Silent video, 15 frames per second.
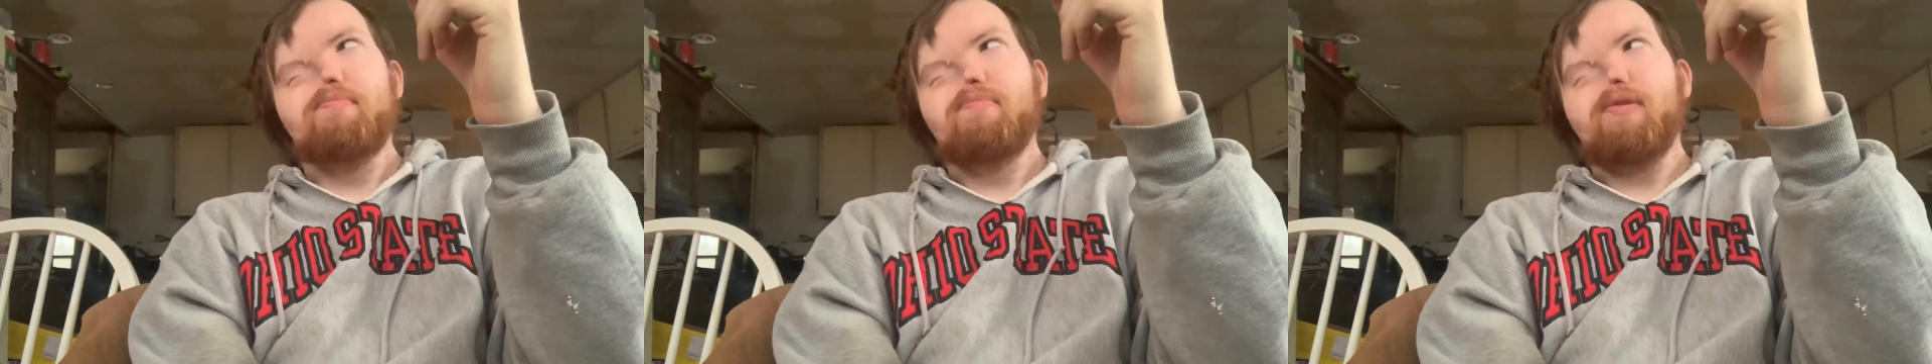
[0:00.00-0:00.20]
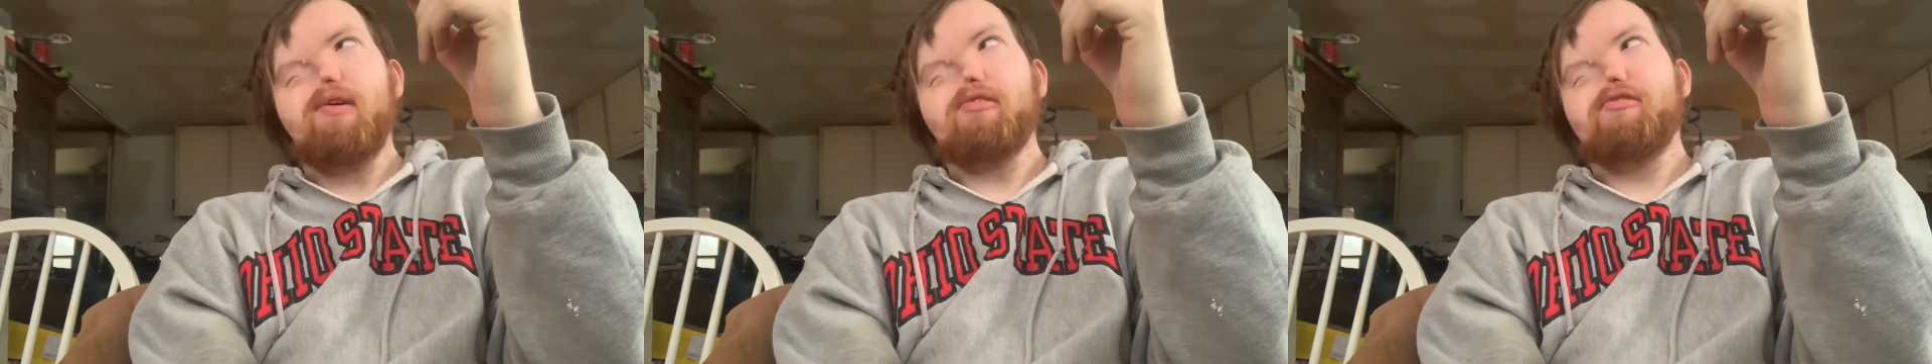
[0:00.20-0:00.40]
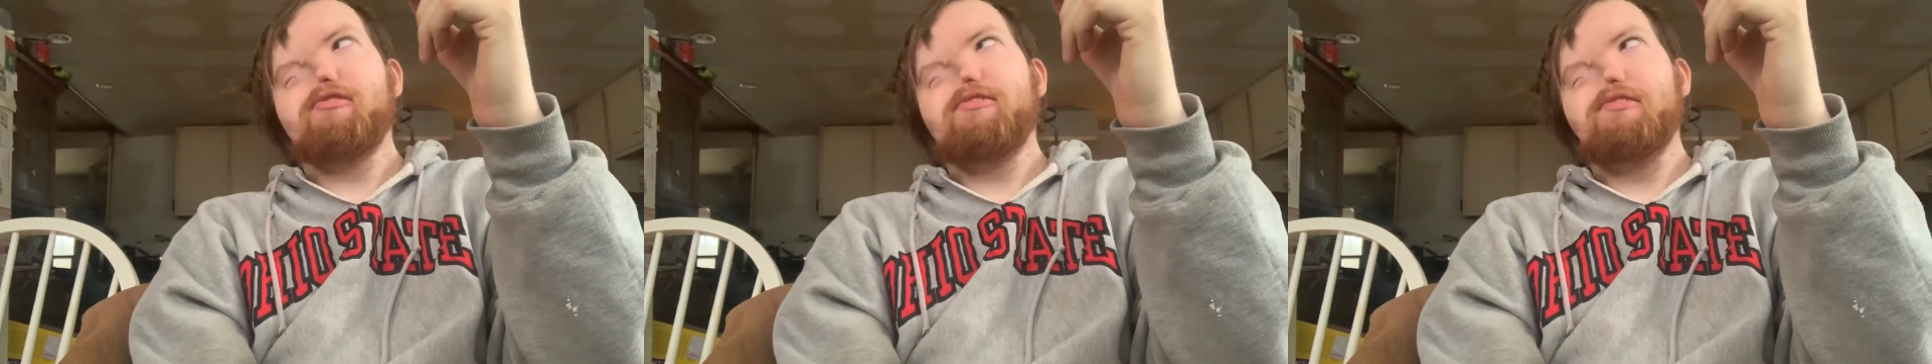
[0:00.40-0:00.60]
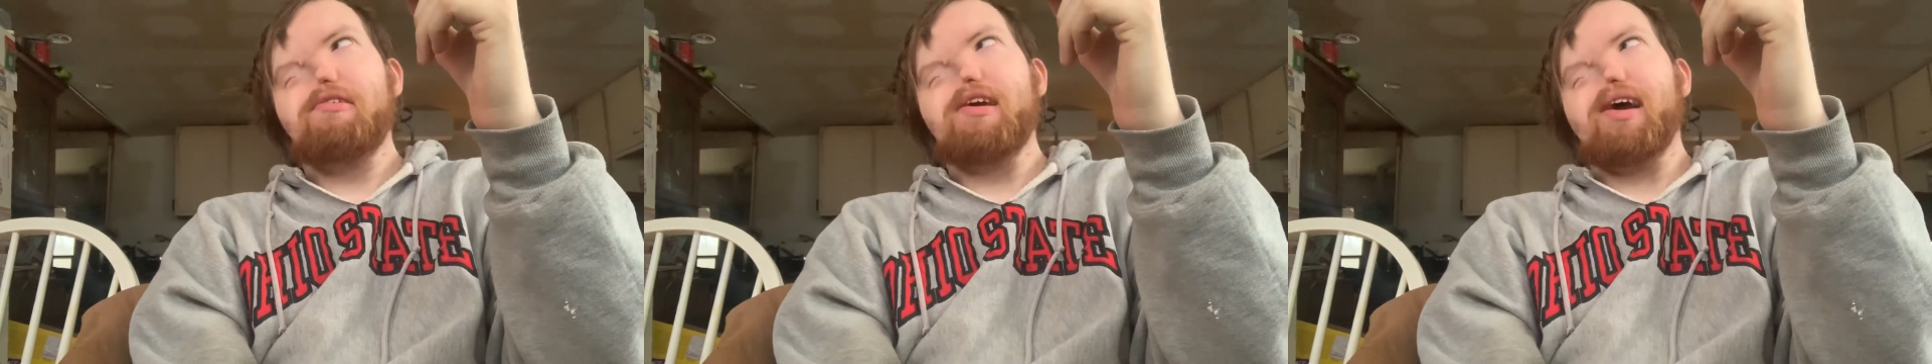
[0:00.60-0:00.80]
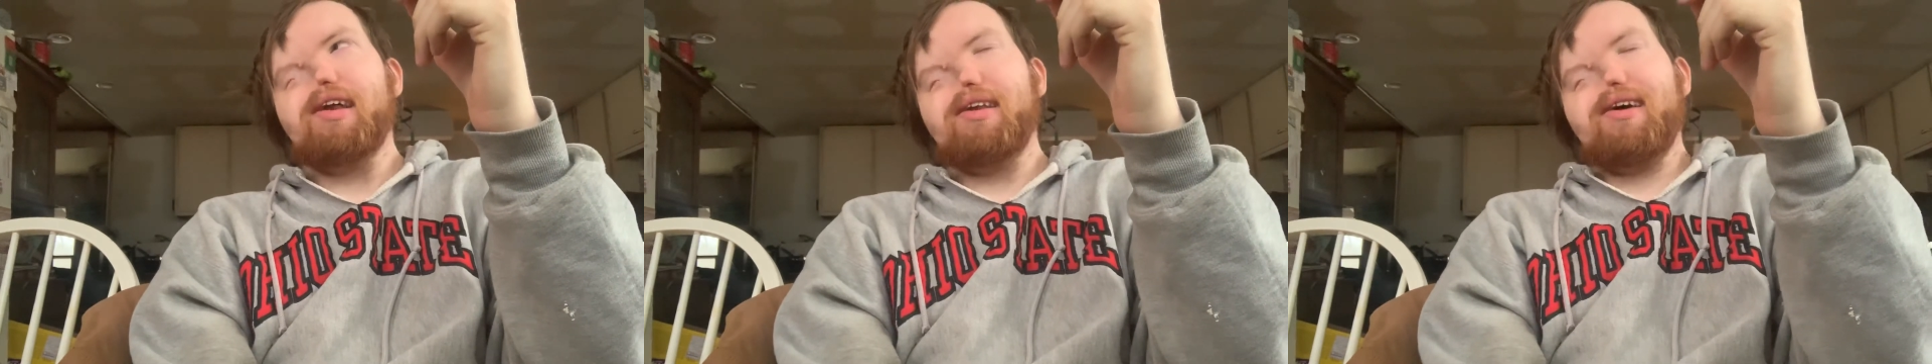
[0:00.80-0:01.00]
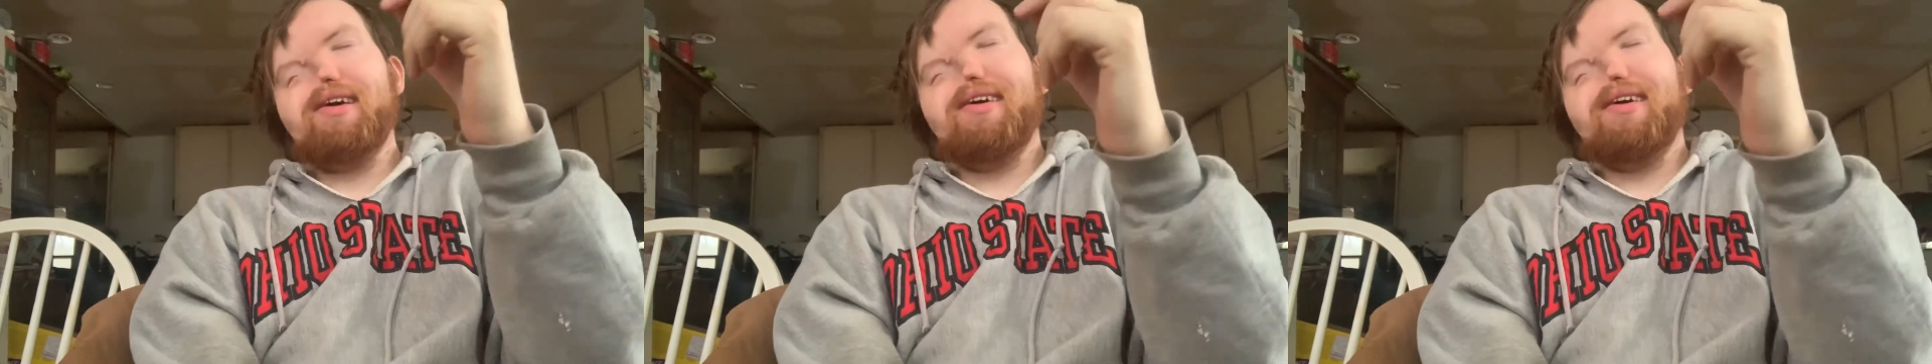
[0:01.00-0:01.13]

Well, shit.